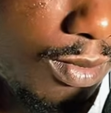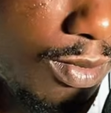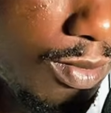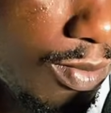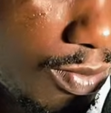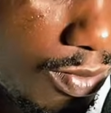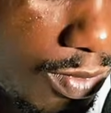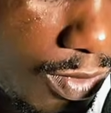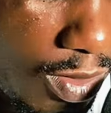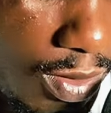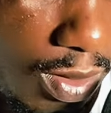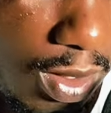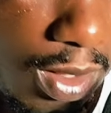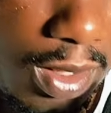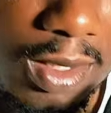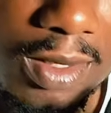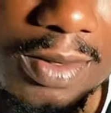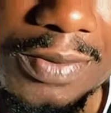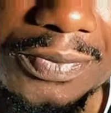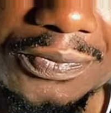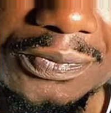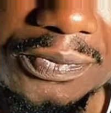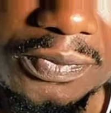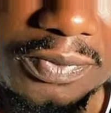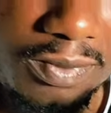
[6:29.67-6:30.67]
Okay,
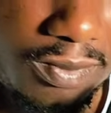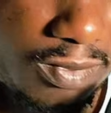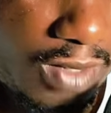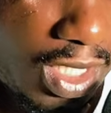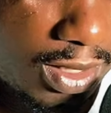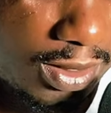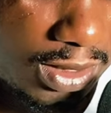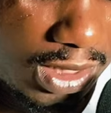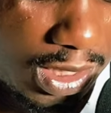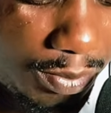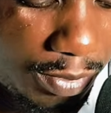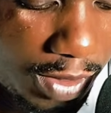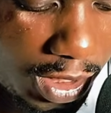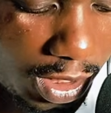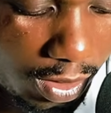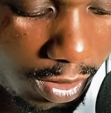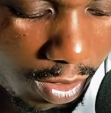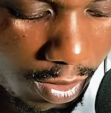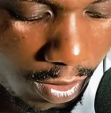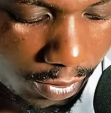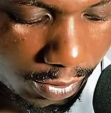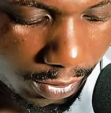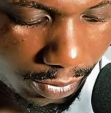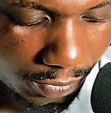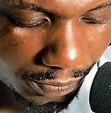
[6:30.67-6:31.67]
that's a Mi
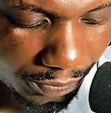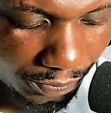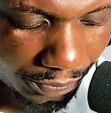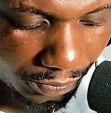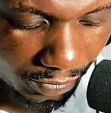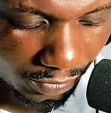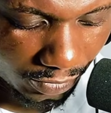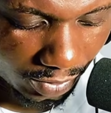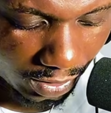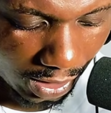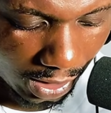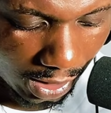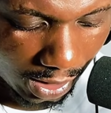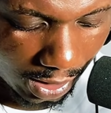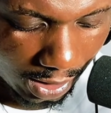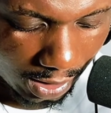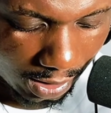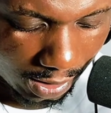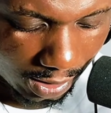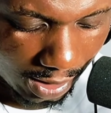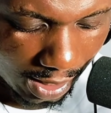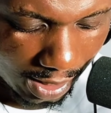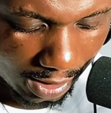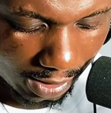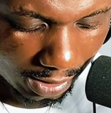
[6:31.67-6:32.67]
chord.
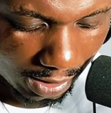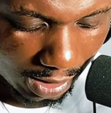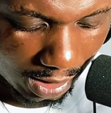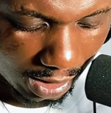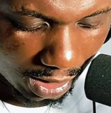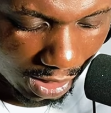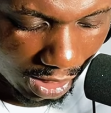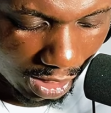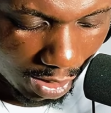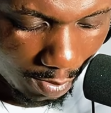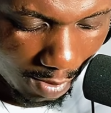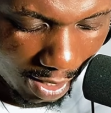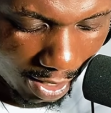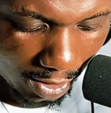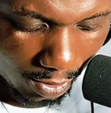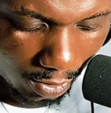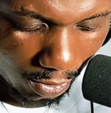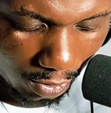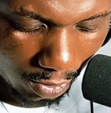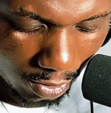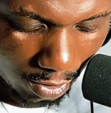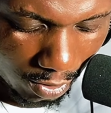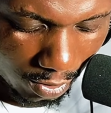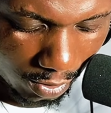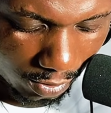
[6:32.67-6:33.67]
That is the E minor
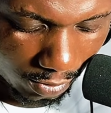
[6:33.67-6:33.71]
chord.